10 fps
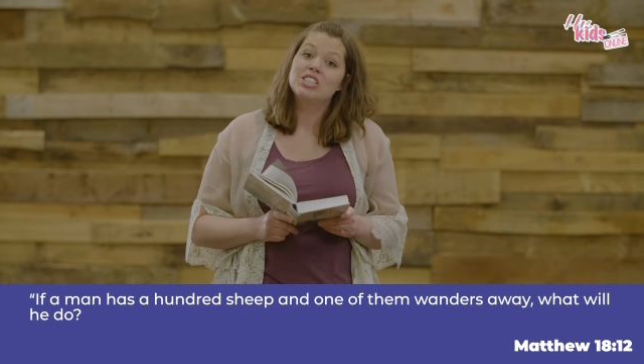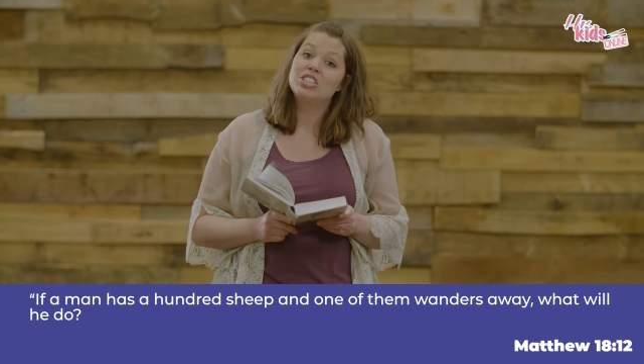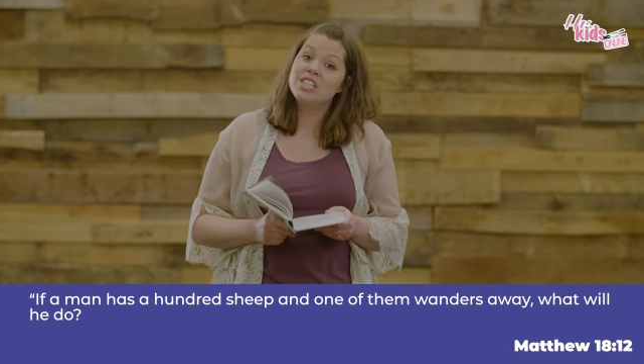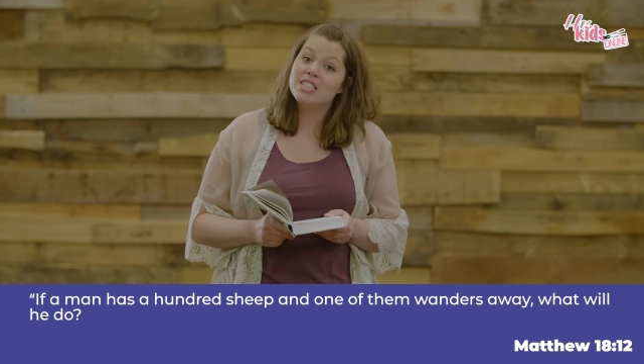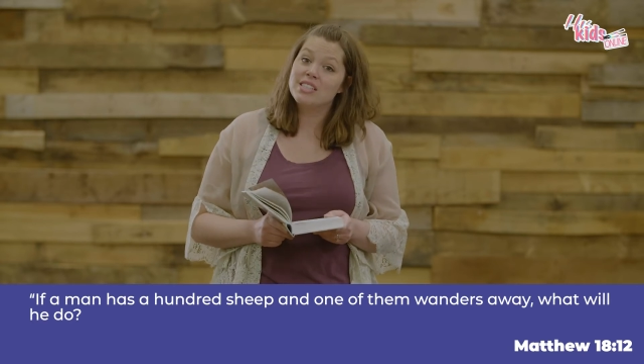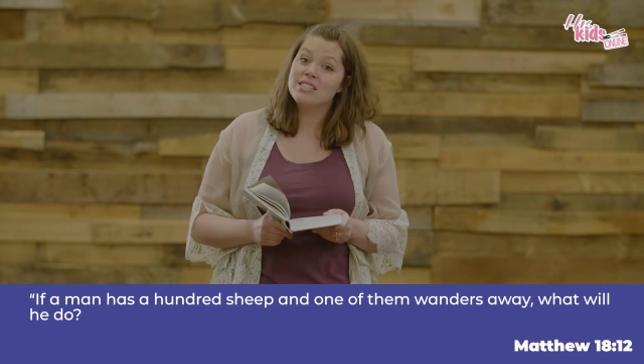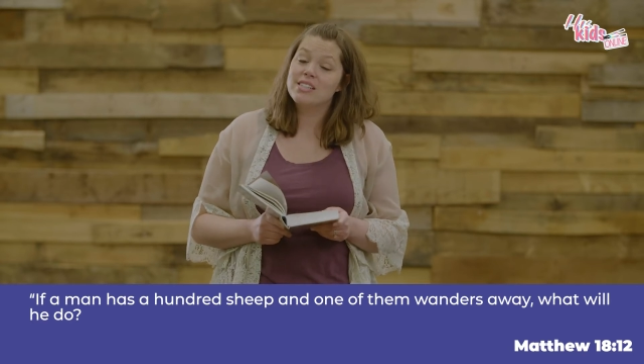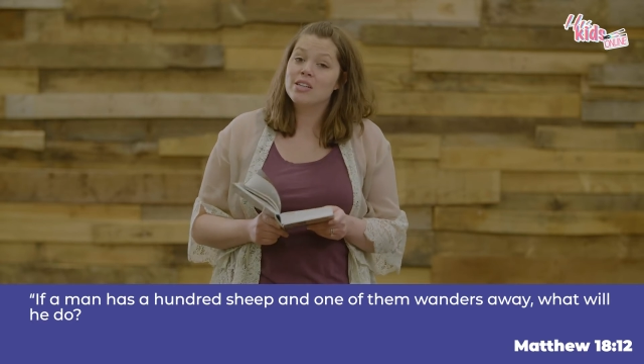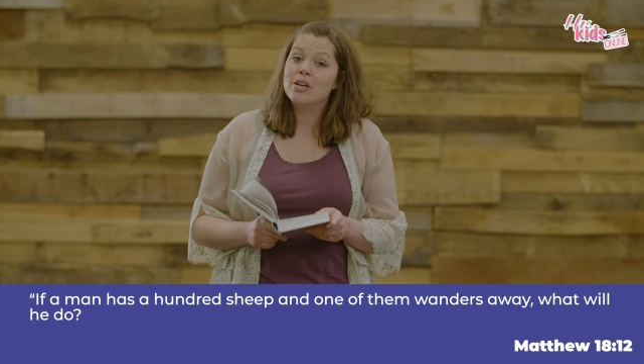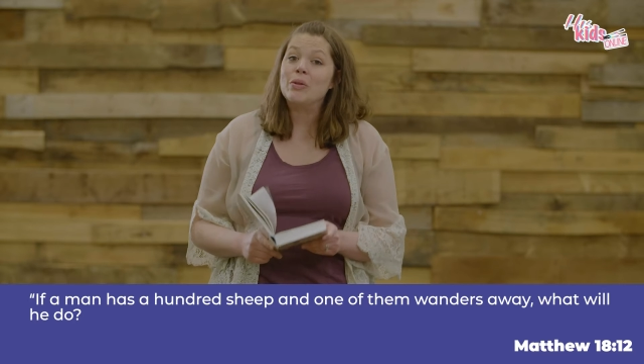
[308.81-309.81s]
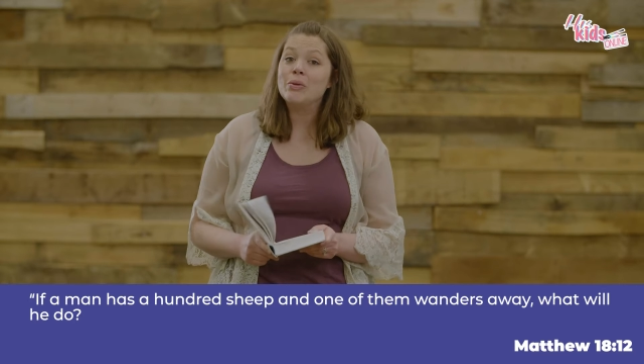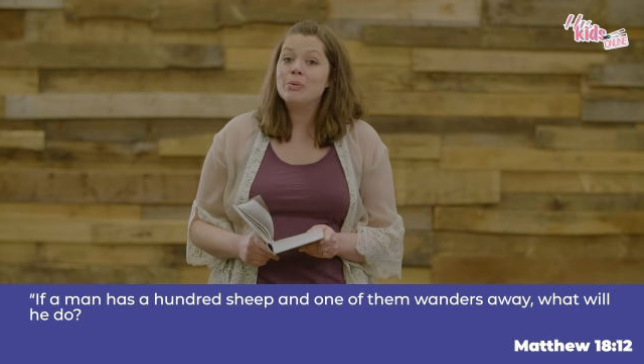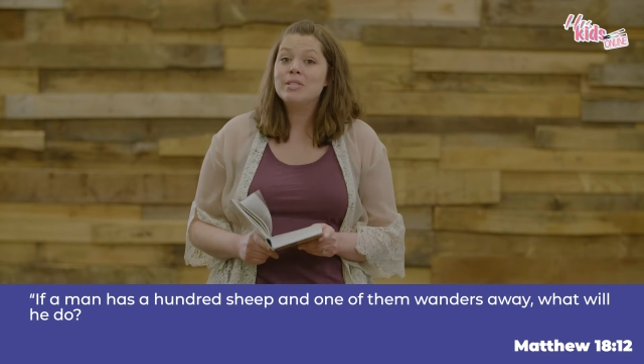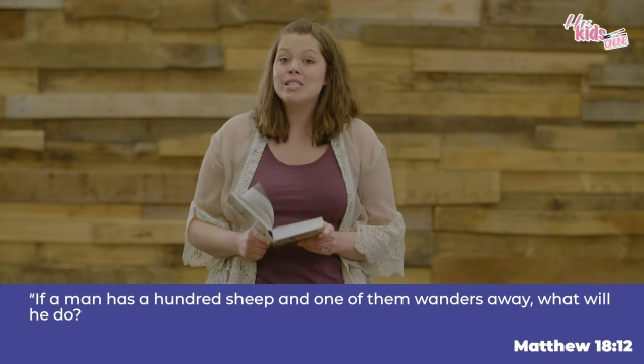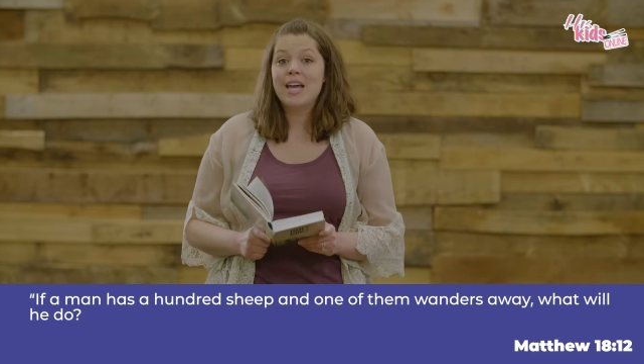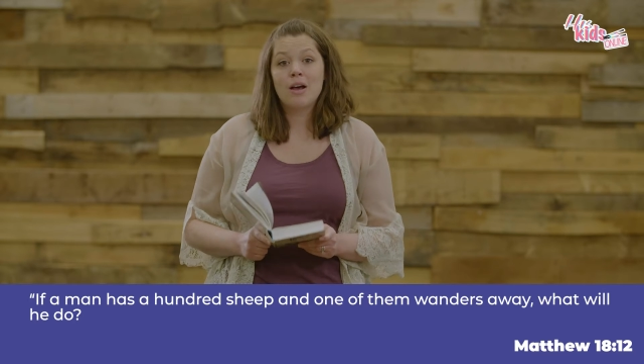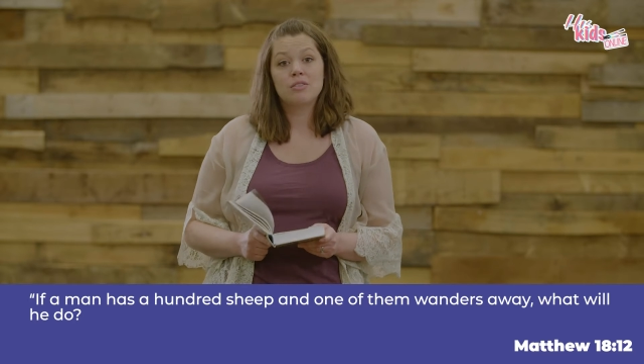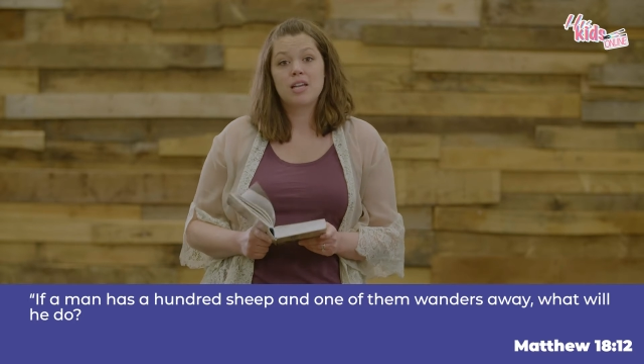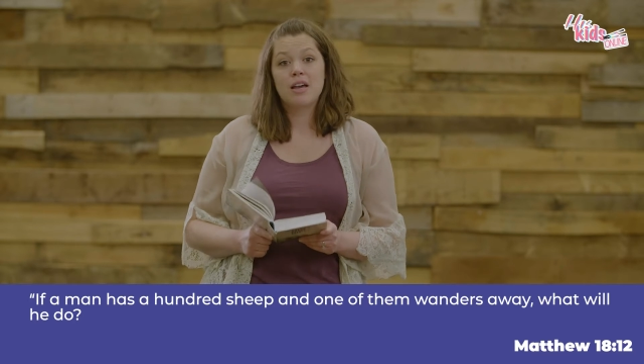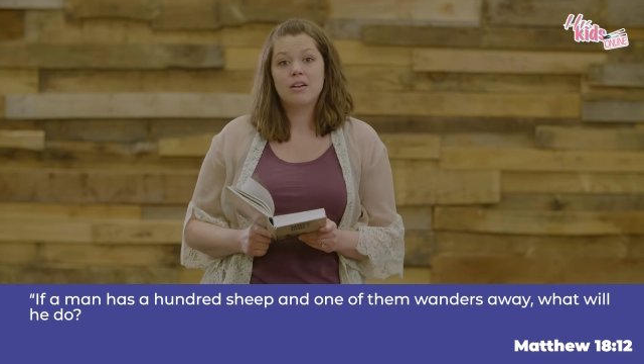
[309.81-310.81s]
Jesus includes the
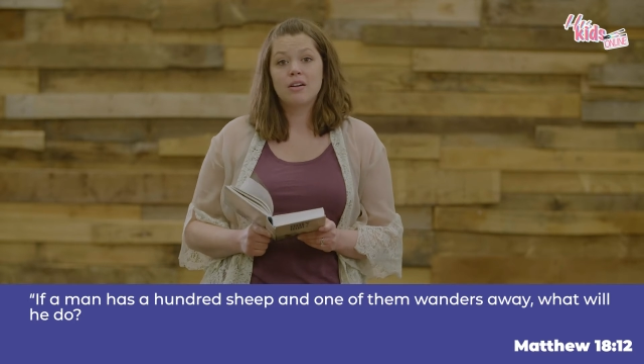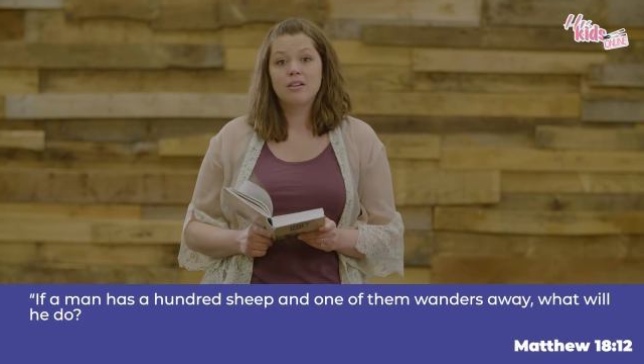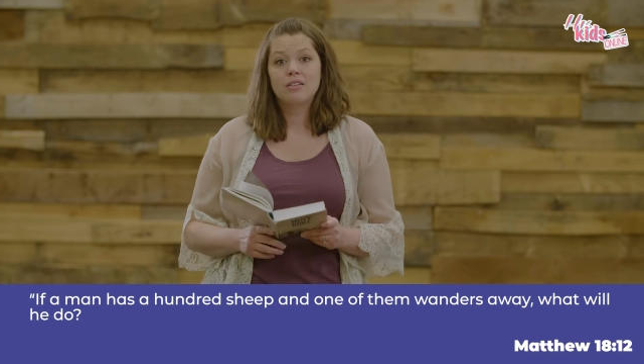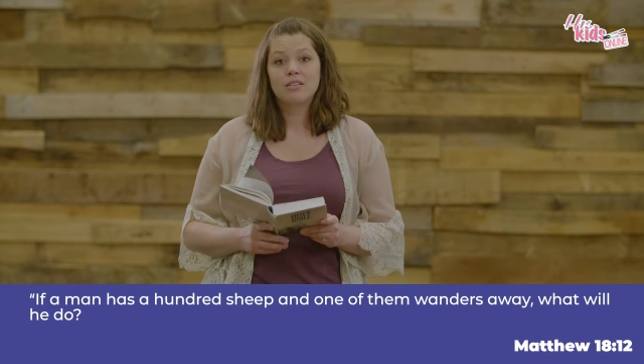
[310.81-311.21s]
outsider,